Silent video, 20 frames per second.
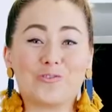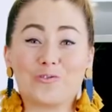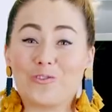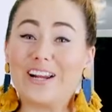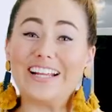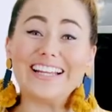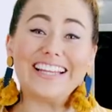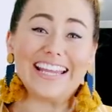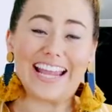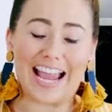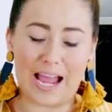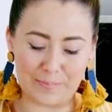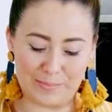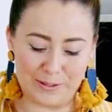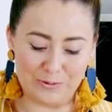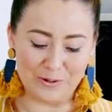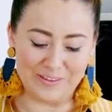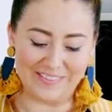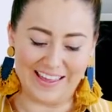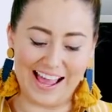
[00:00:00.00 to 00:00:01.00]
Really
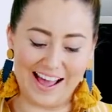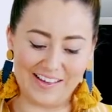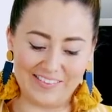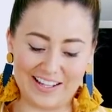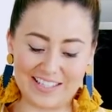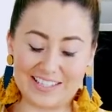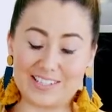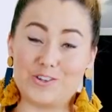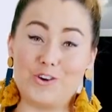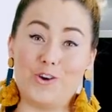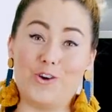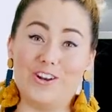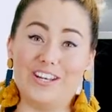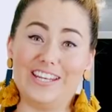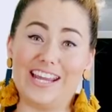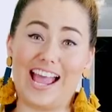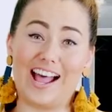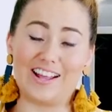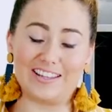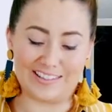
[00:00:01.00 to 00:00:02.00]
happy with how that's turned
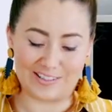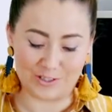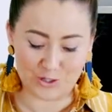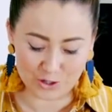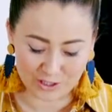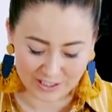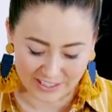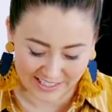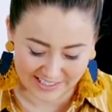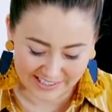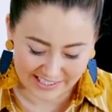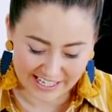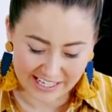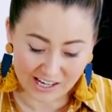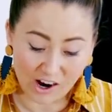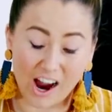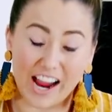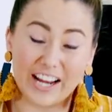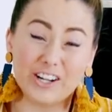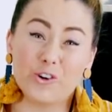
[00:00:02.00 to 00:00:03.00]
out. So you can
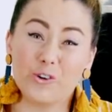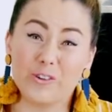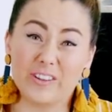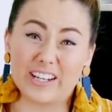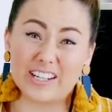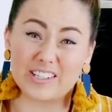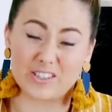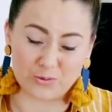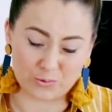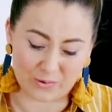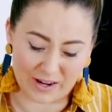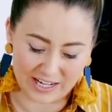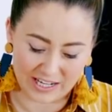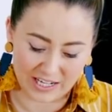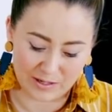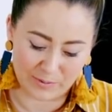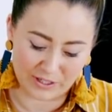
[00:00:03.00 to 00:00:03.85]
see, I know that it's ready